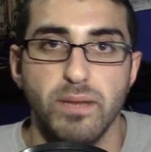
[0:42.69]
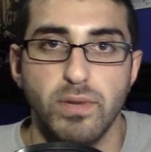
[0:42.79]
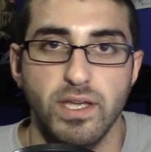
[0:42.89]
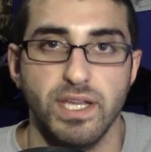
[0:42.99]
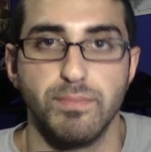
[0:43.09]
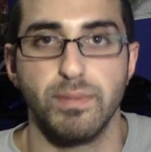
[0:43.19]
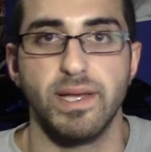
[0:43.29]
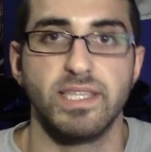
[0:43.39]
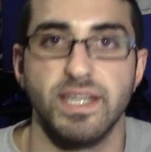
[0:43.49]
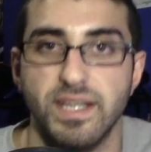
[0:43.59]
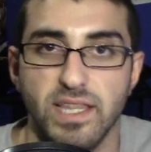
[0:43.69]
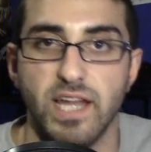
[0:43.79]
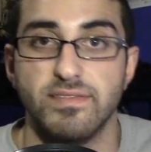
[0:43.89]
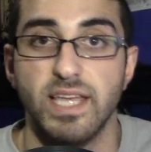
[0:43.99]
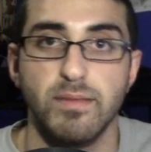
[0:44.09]
Probably going to implement it in a
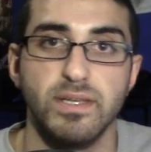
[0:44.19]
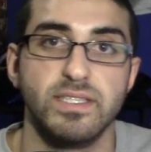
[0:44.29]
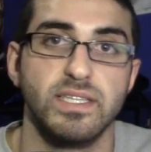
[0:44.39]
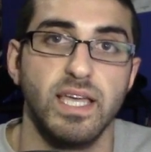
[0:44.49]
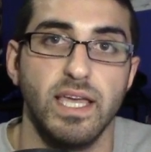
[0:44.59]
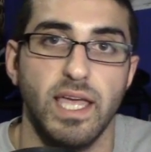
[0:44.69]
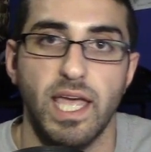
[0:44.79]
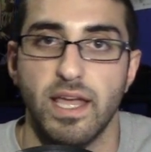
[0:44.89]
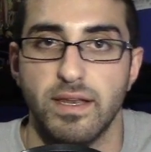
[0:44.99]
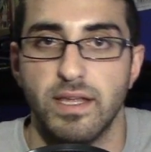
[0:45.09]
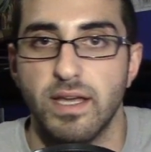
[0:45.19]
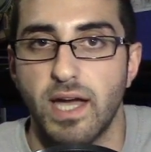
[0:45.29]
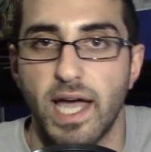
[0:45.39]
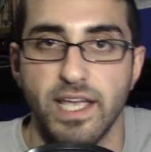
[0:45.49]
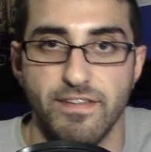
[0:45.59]
lot of tablets and
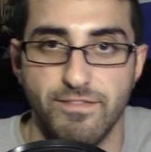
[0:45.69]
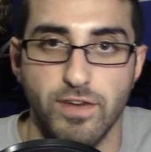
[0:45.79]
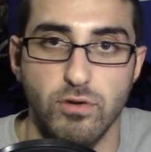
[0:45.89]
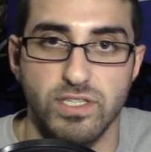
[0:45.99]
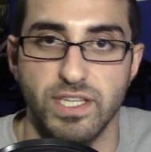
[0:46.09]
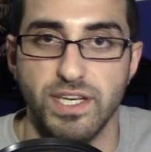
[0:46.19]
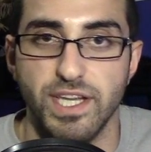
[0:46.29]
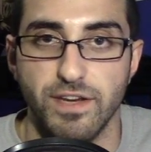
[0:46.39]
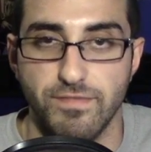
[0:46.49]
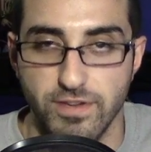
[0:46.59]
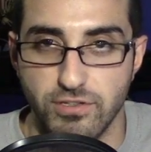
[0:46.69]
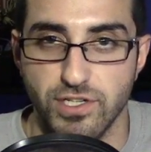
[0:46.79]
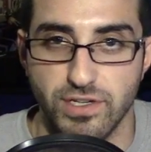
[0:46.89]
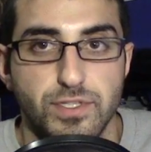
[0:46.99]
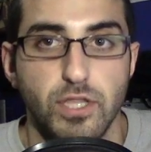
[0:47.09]
high-end phones in the near
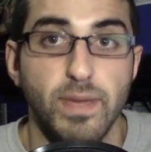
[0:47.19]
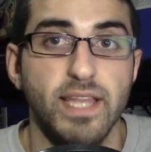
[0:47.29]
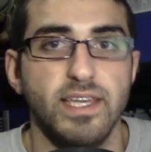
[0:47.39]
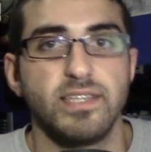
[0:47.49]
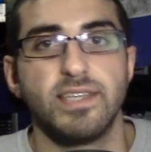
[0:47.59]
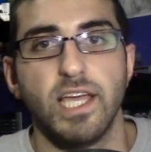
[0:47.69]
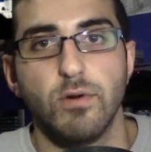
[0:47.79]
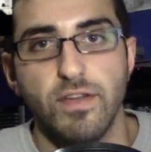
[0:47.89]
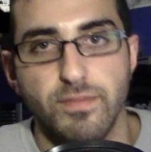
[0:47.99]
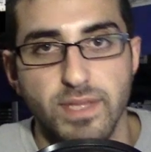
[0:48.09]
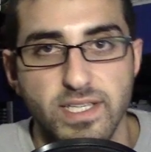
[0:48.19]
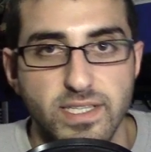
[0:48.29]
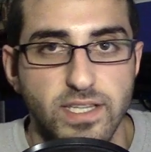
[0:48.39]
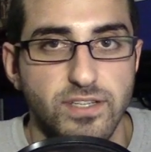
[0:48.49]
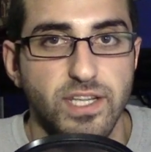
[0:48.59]
future. So the main thing to take away from this
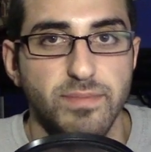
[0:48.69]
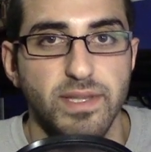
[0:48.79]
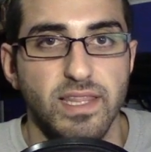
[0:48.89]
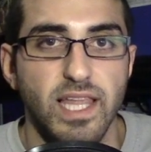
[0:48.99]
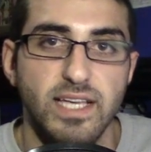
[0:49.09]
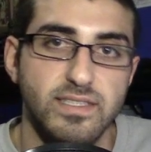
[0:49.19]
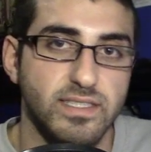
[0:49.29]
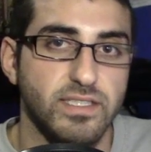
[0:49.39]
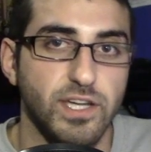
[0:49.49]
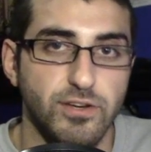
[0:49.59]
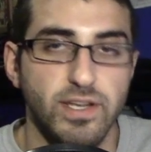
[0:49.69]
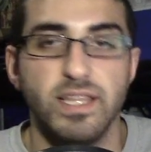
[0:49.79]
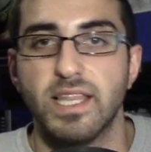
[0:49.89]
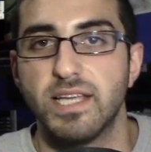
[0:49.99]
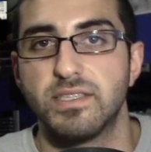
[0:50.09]
is there's going to be less stuttering,
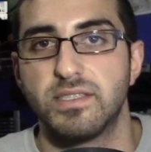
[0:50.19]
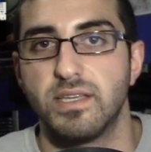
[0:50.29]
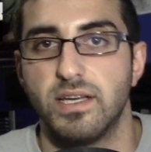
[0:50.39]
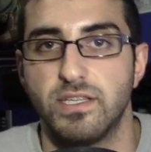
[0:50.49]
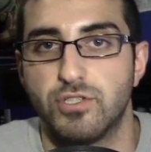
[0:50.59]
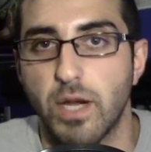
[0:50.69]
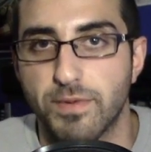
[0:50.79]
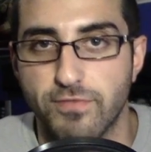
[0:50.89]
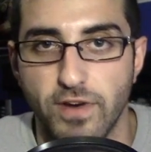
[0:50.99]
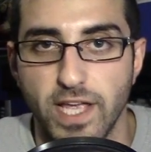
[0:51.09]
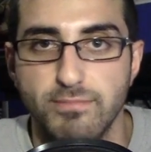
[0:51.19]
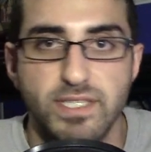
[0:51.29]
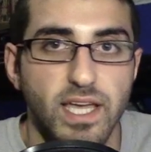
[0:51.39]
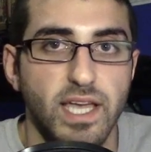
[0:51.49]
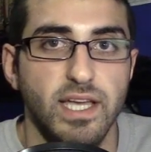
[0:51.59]
less dropped
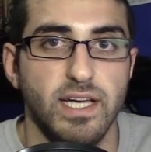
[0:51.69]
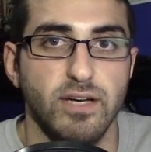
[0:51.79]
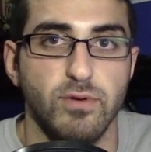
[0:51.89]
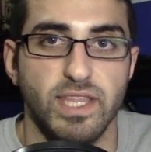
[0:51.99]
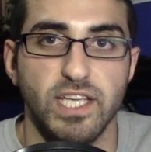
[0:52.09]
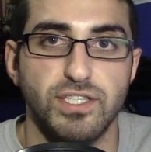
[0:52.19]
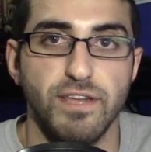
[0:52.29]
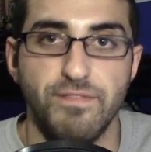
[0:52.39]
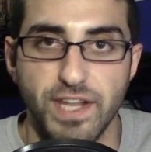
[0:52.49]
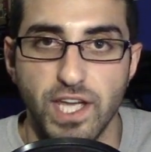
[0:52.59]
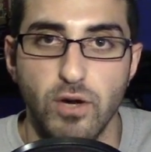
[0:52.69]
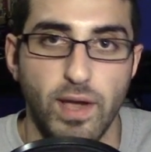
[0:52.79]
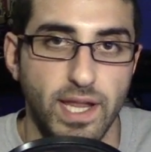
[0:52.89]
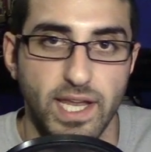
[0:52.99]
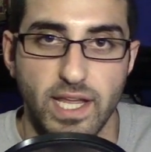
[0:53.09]
frames with HD video
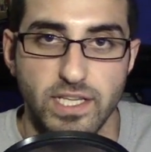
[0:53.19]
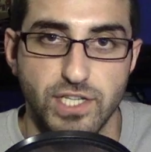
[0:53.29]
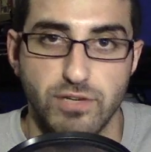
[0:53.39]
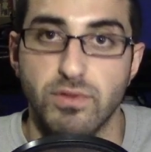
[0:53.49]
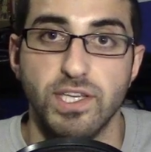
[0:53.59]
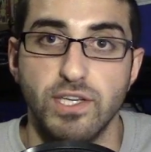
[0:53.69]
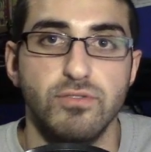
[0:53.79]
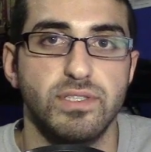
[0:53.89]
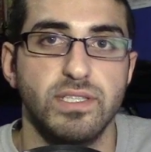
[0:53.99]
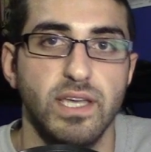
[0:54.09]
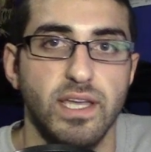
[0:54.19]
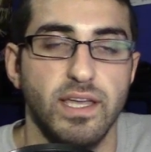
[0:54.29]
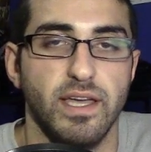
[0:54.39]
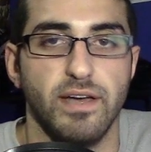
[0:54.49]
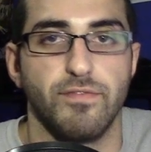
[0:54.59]
and general use
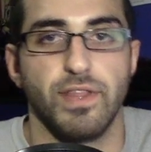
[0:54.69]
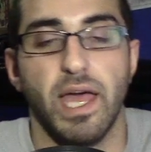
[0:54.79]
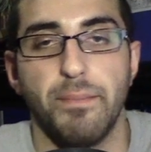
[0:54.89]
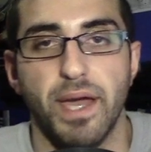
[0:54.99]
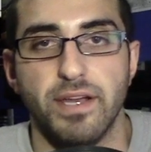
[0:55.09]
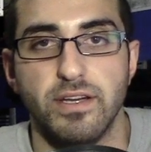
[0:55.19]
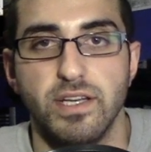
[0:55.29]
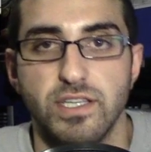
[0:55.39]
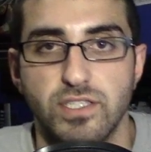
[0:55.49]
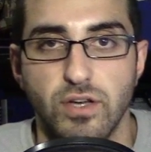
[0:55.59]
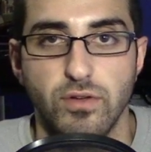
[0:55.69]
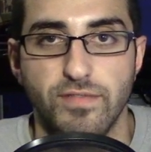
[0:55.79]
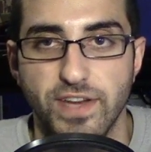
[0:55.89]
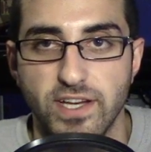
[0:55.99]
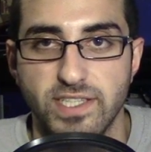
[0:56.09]
for that matter. So
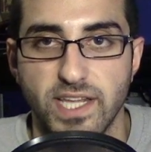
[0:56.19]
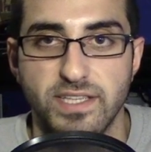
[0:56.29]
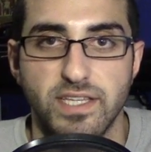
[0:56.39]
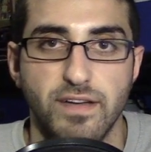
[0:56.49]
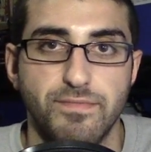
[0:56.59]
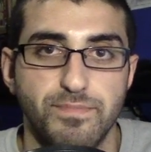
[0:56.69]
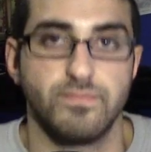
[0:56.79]
very exciting stuff.